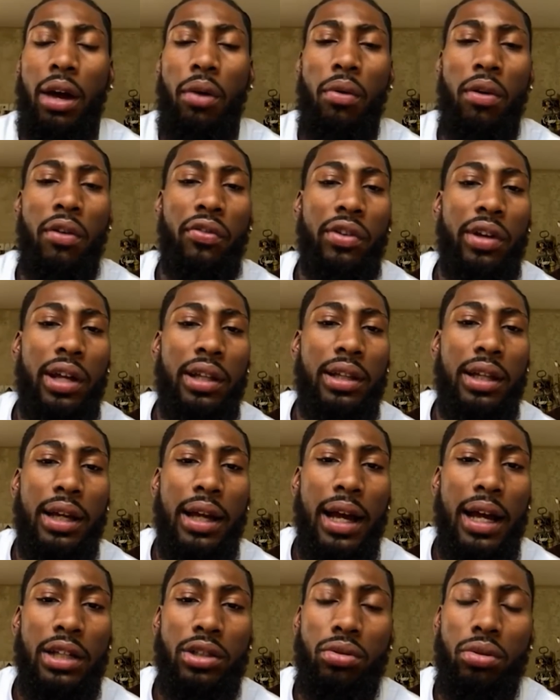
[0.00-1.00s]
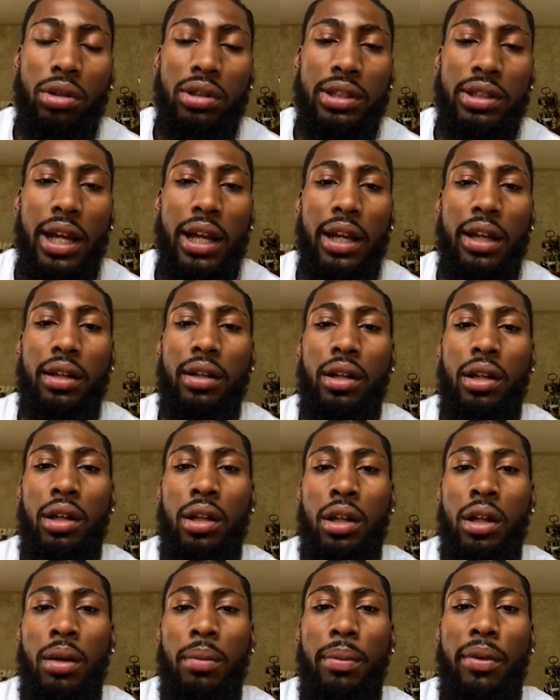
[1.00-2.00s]
I won't forget the guys who are taken
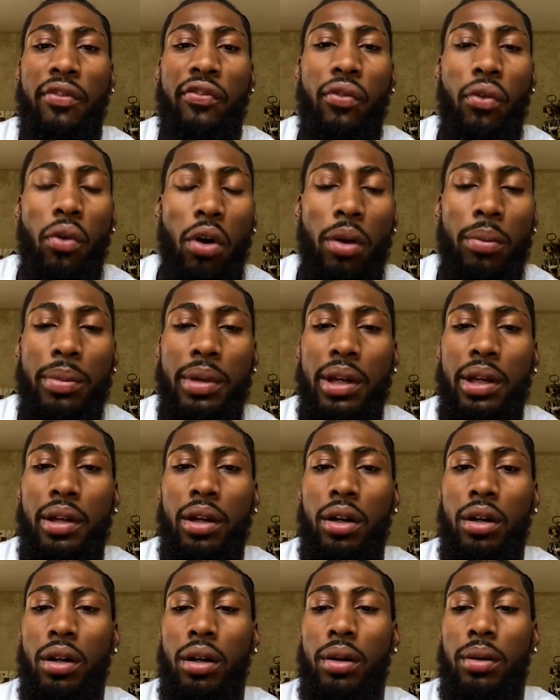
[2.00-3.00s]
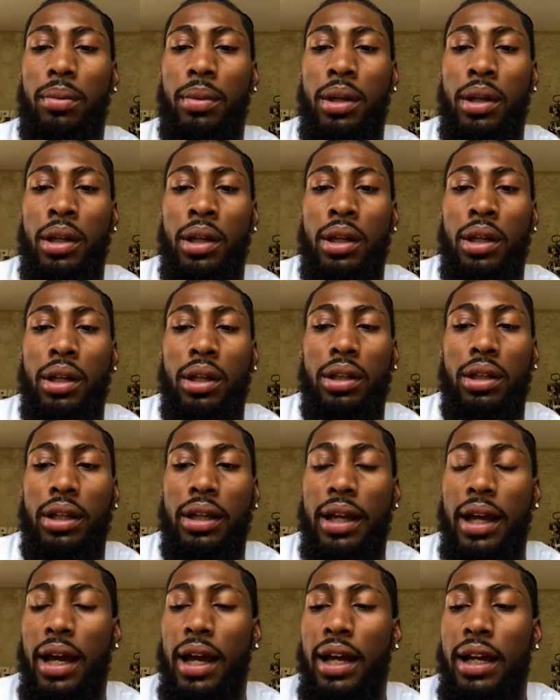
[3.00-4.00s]
before me. Um,
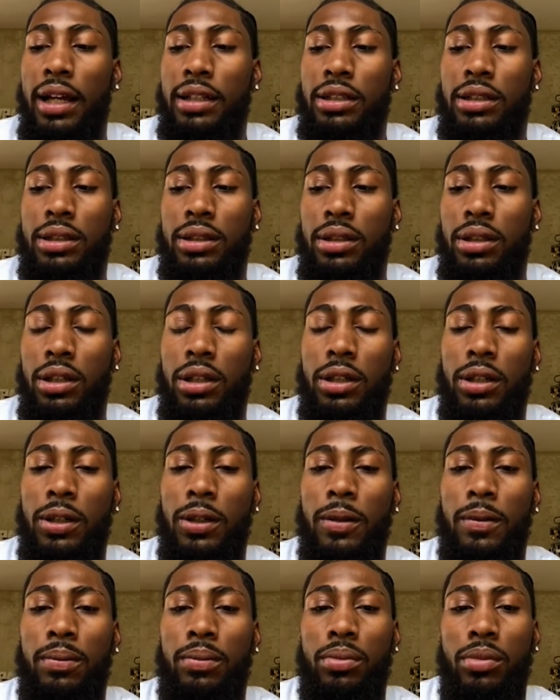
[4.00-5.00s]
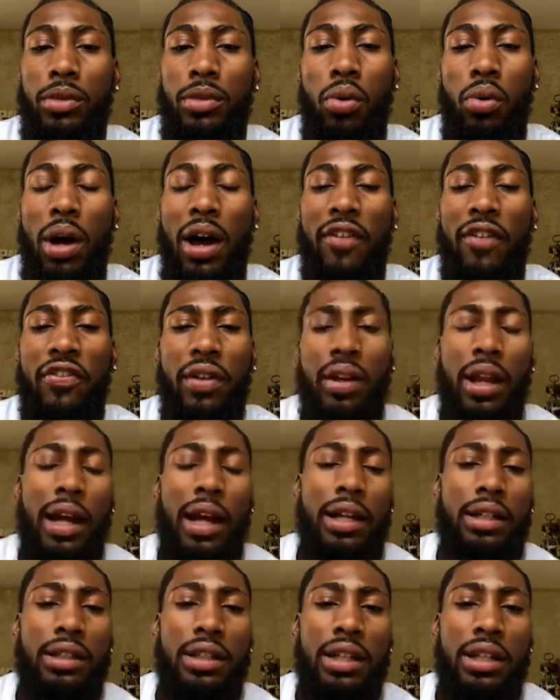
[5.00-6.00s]
the guys um, who I feel
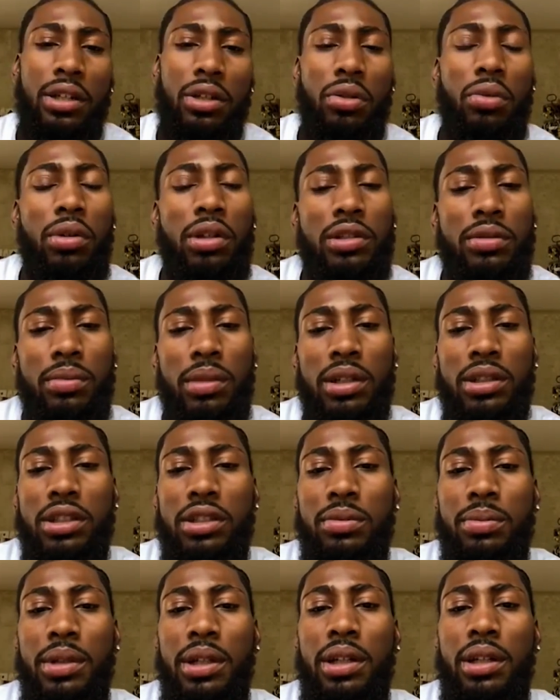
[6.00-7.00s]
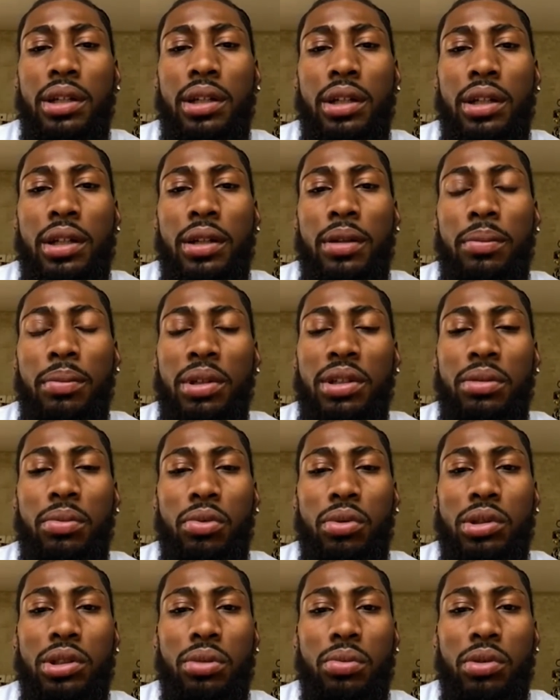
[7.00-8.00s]
like didn't do as much as me, but
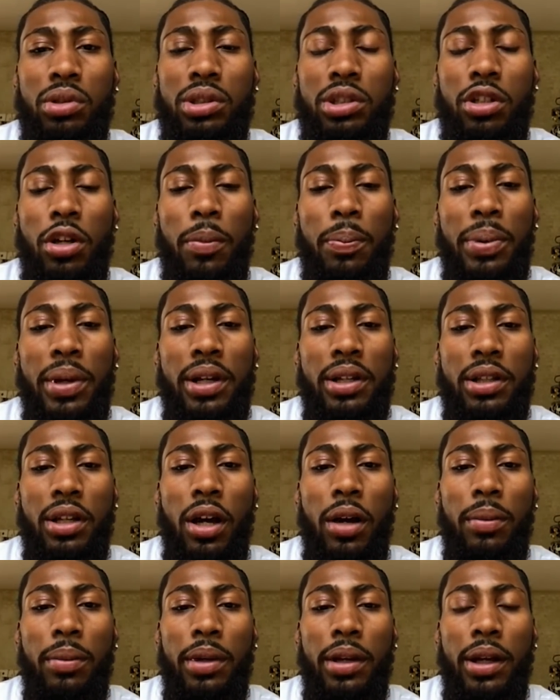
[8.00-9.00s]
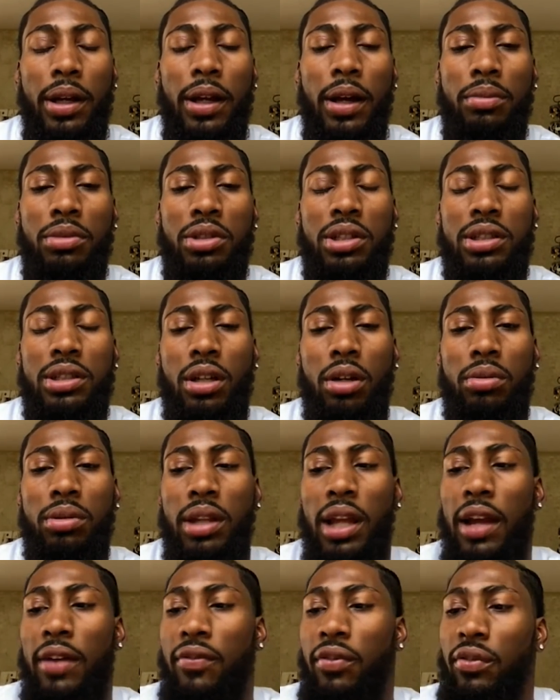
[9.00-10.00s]
we're, we're still picked up. And I'm just so
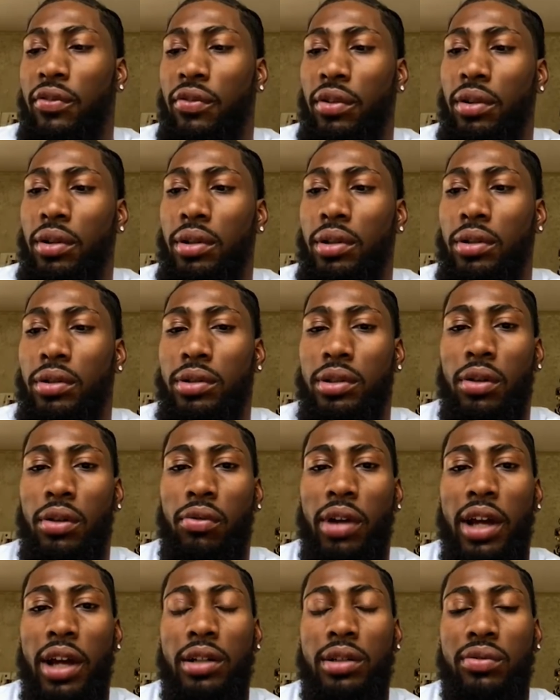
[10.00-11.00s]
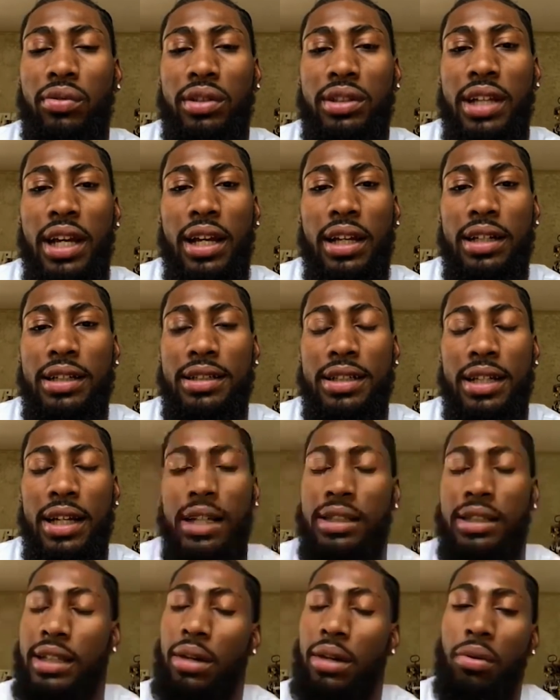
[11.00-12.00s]
thankful for the, the Raiders for taking a
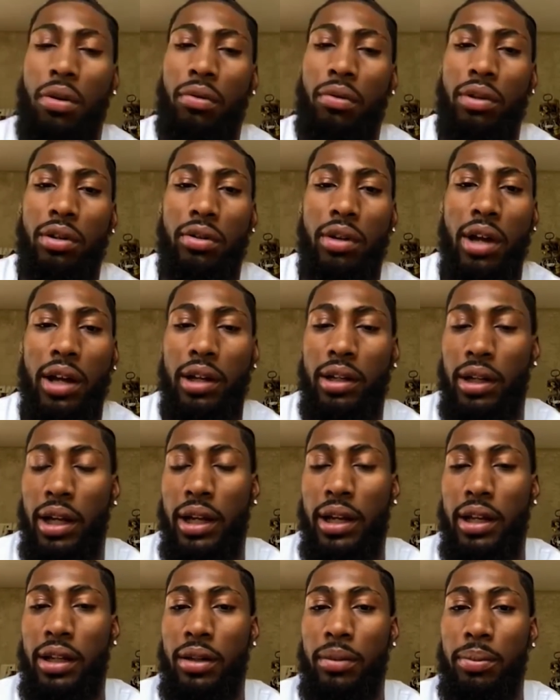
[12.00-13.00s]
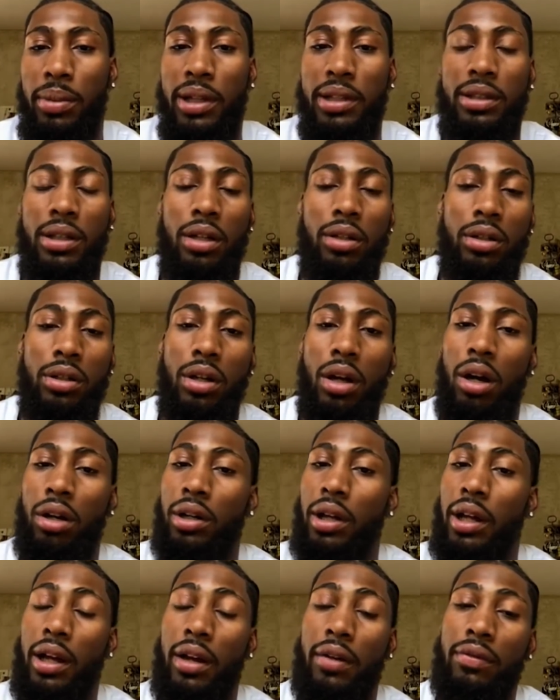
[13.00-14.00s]
chance. They won't regret it. They're getting the best
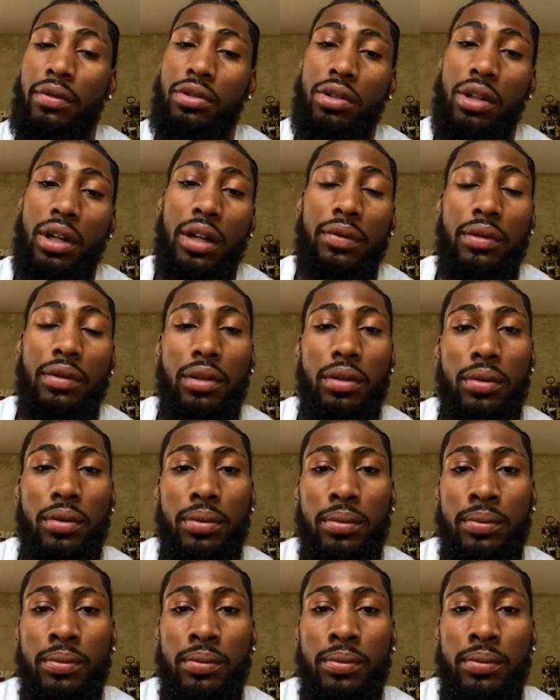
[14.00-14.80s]
underdog they ever drafted.